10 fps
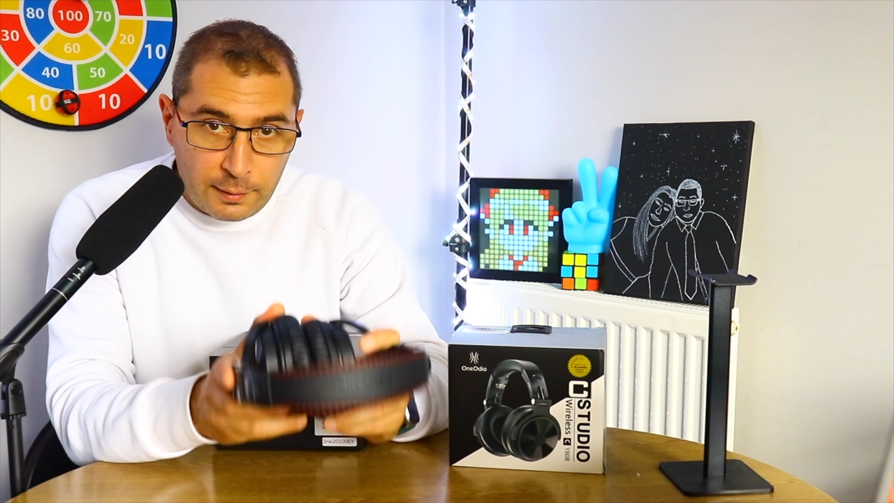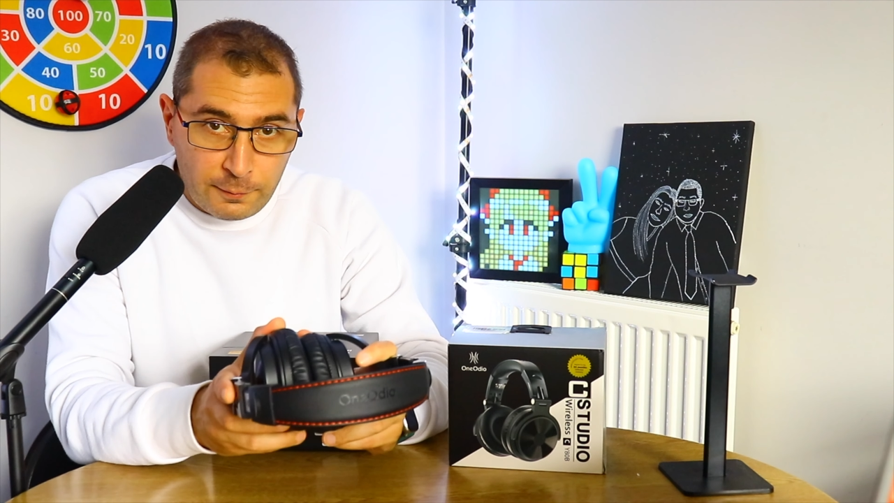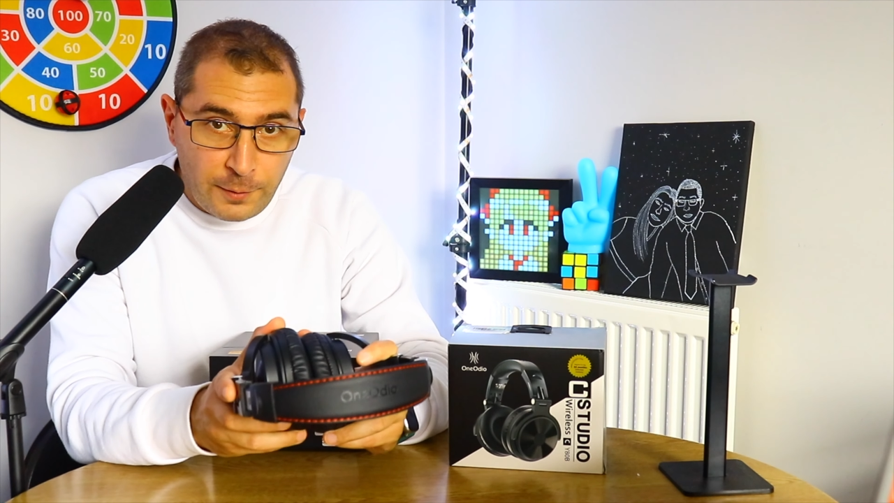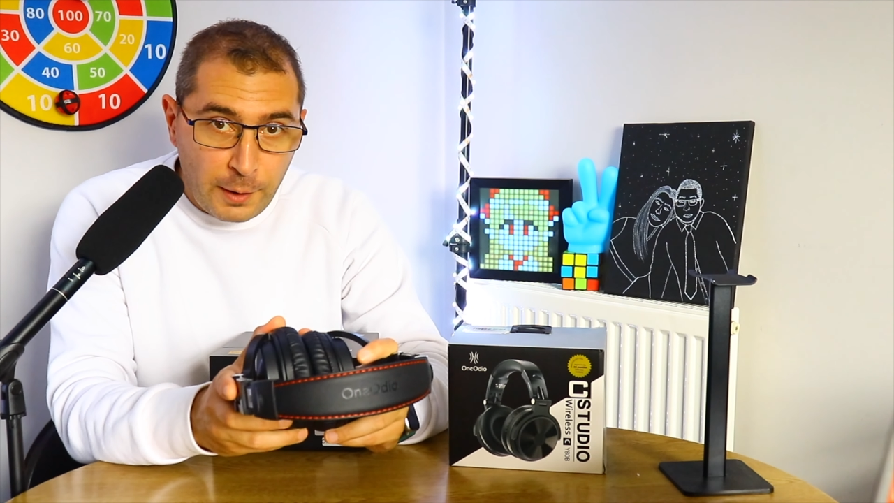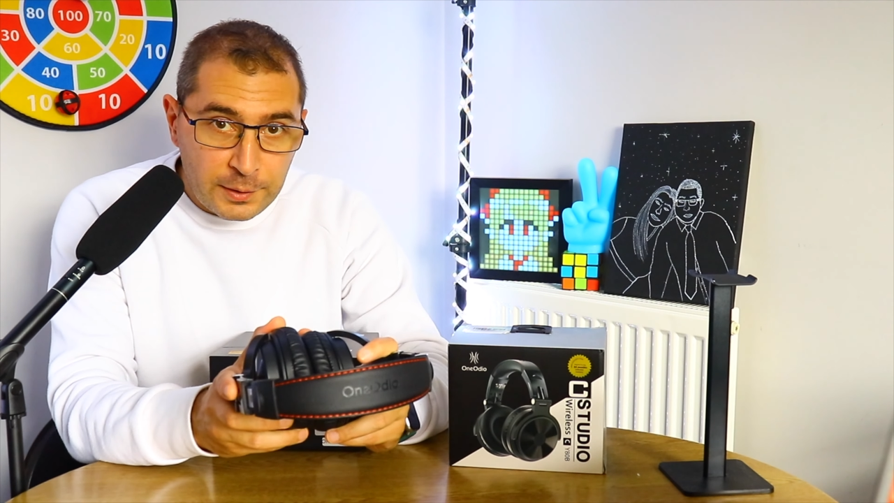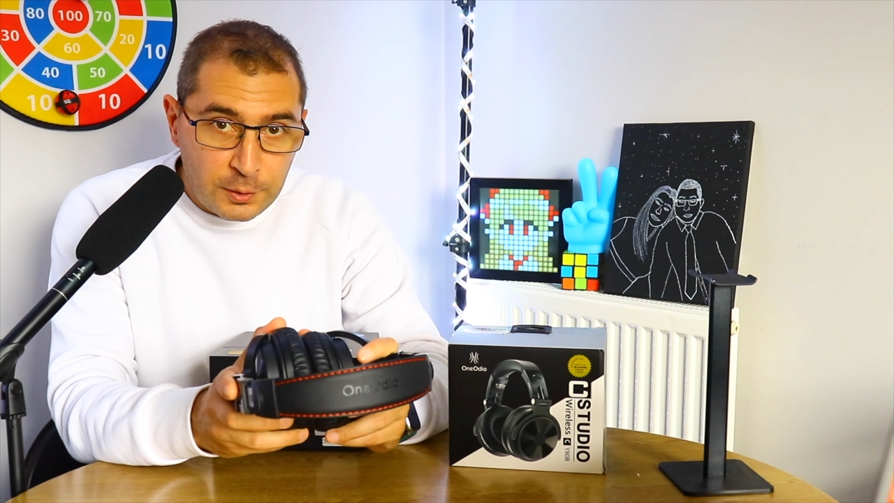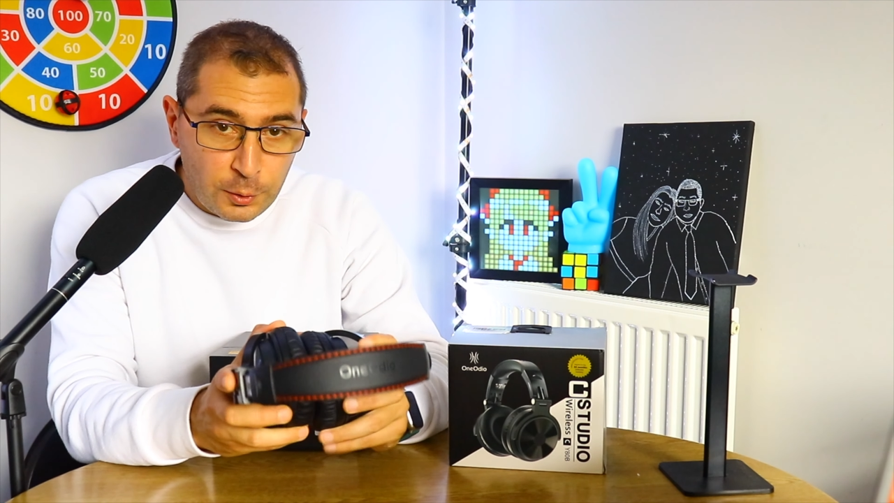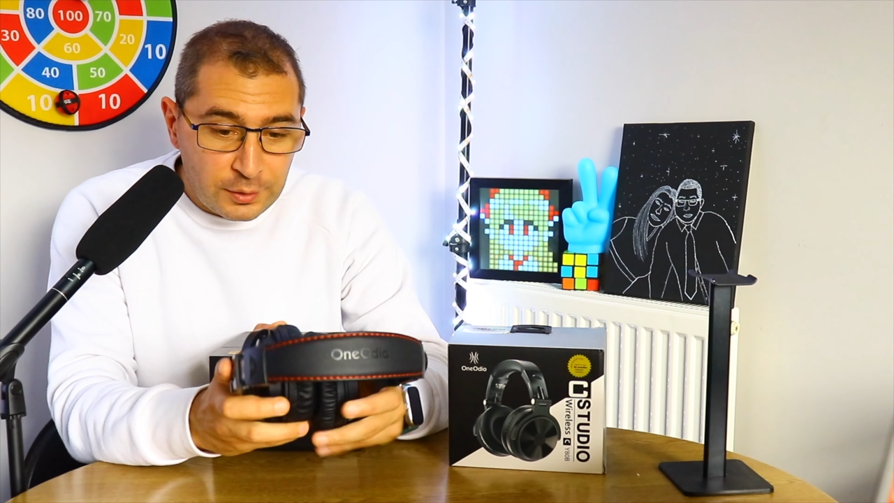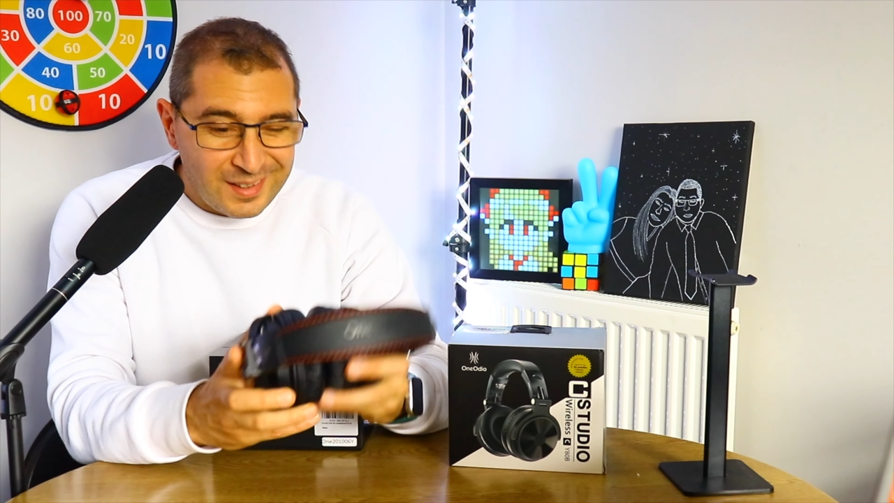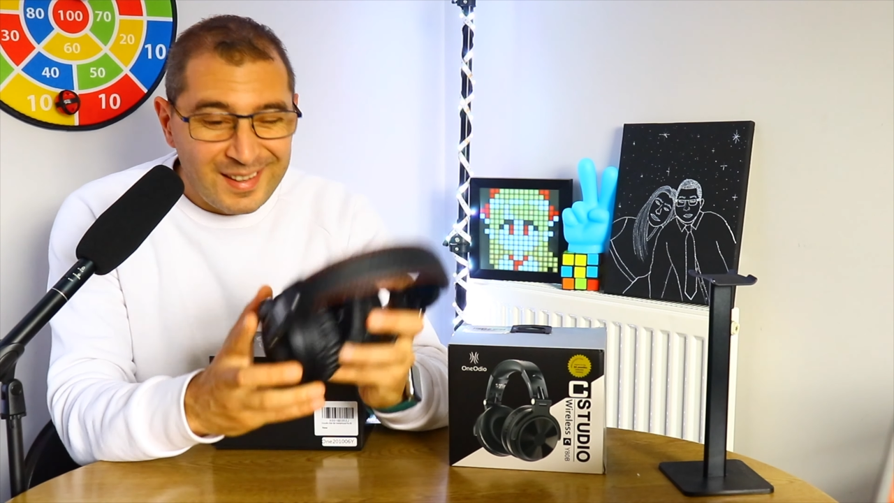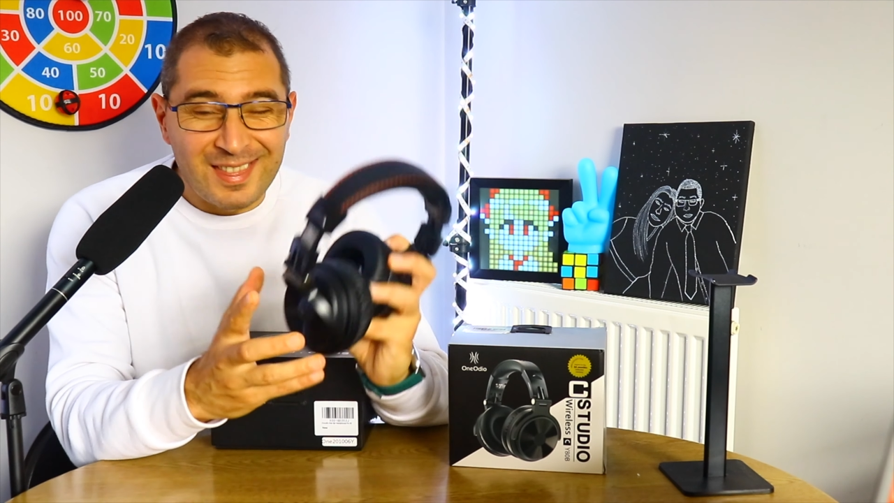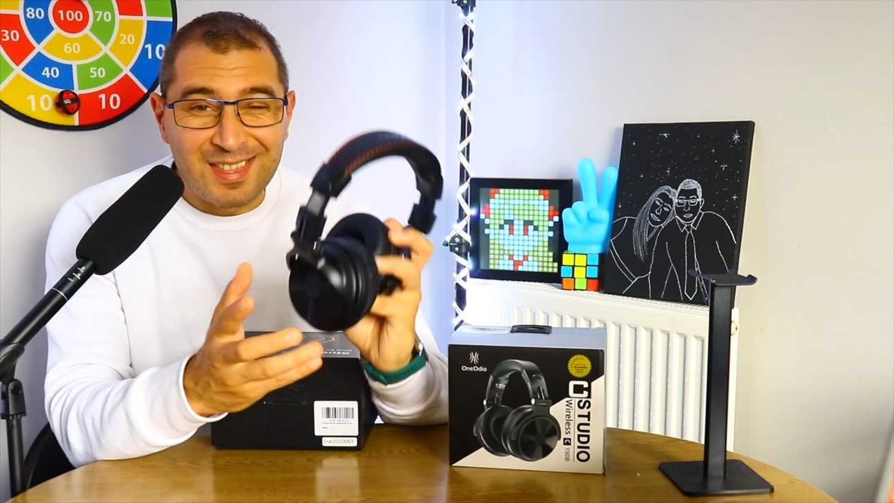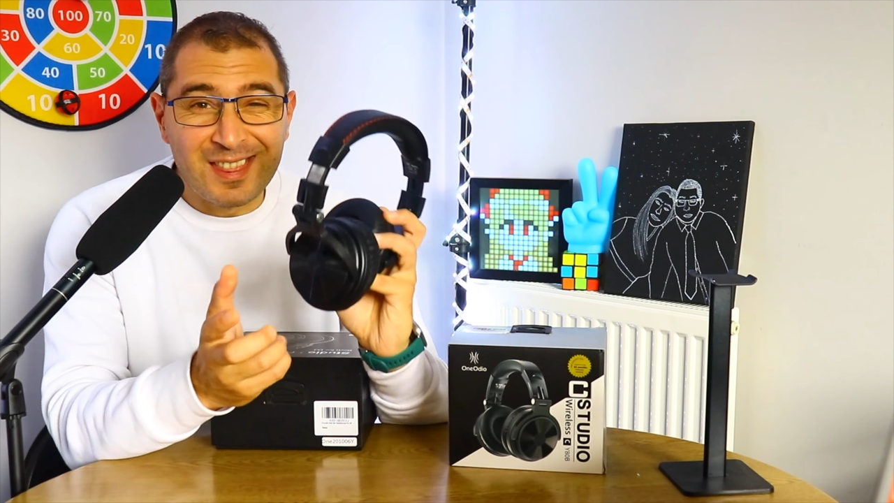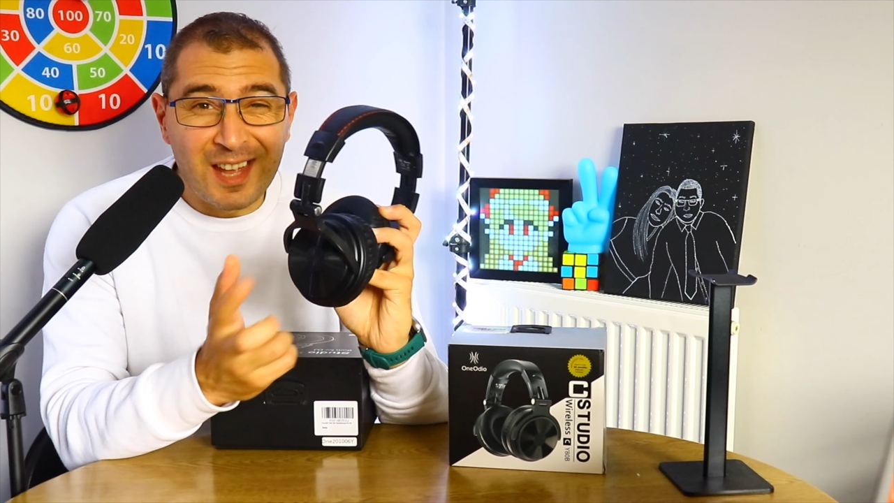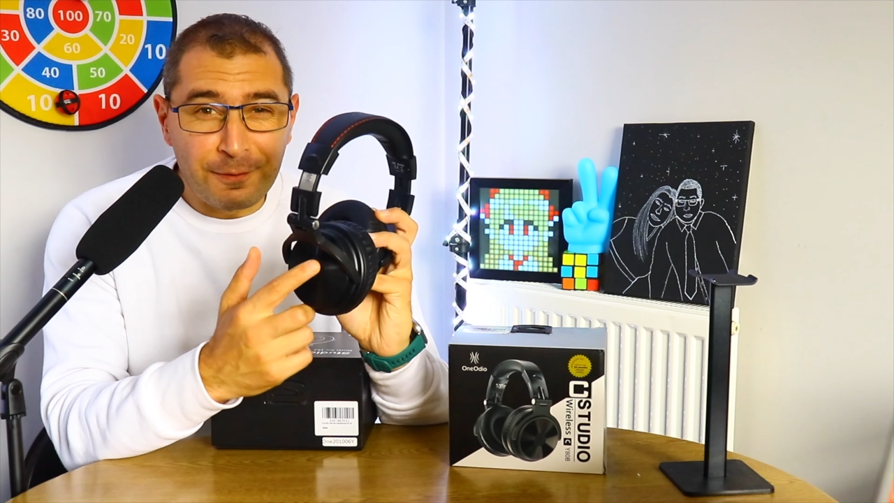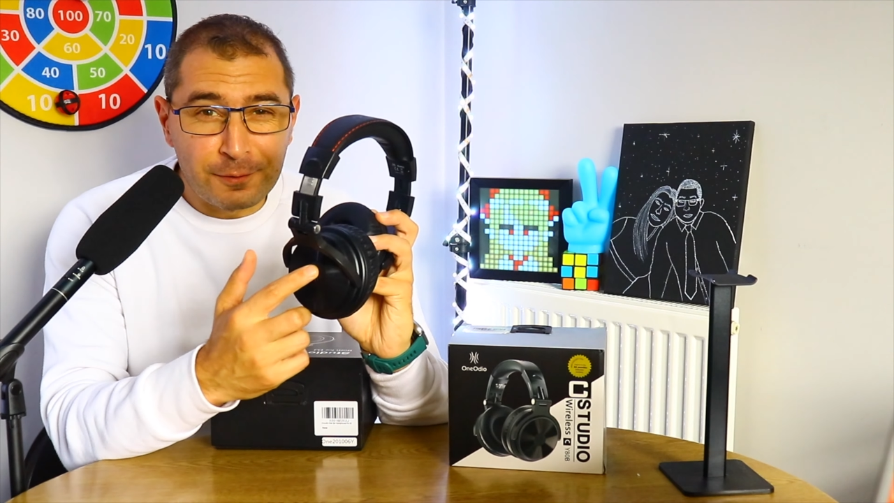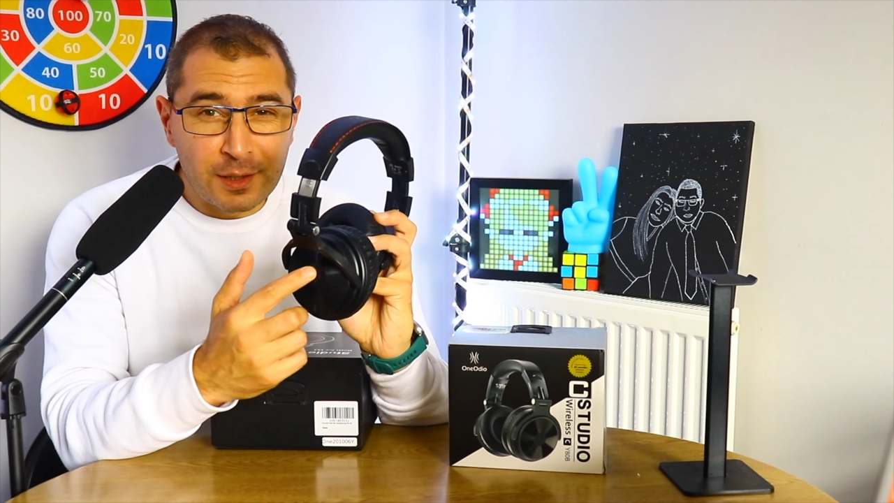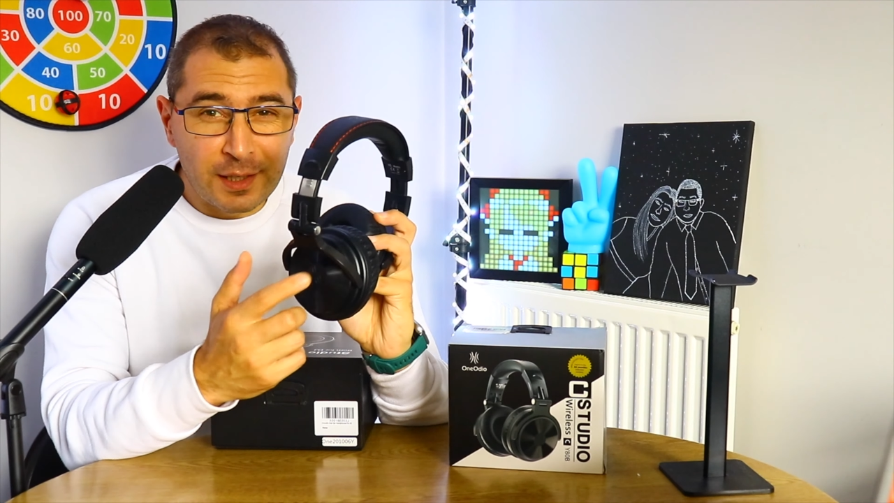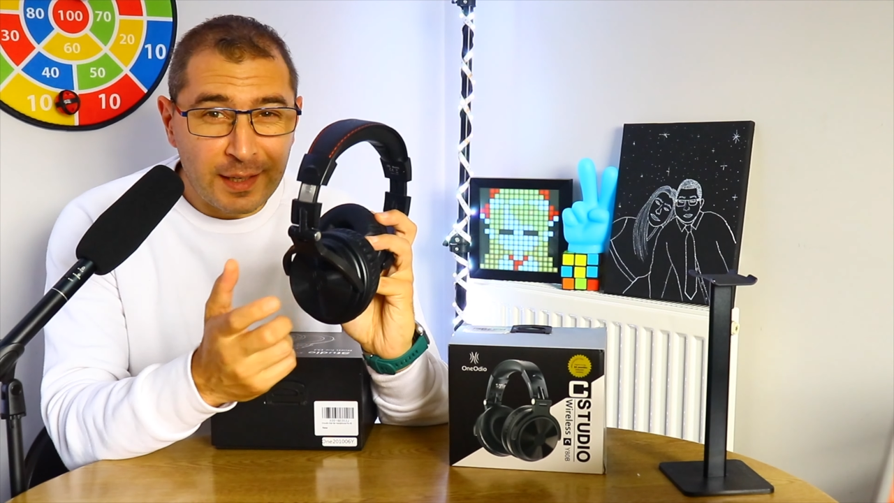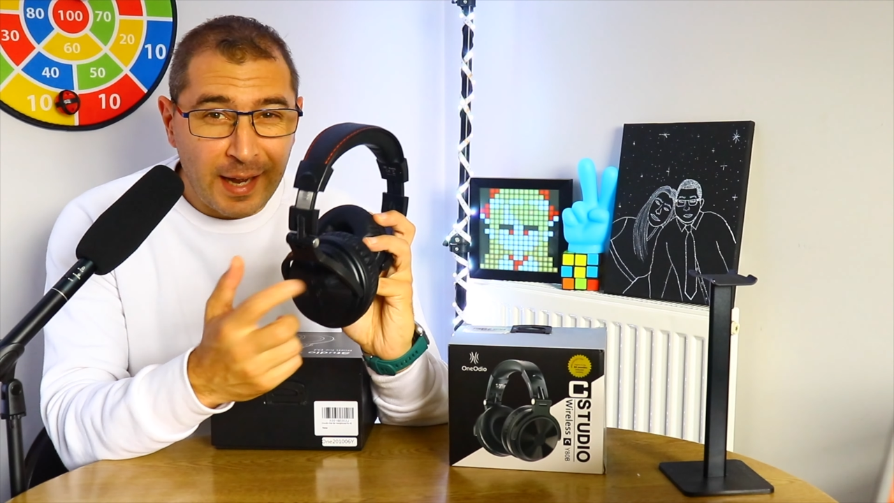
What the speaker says: Very good. Definitely,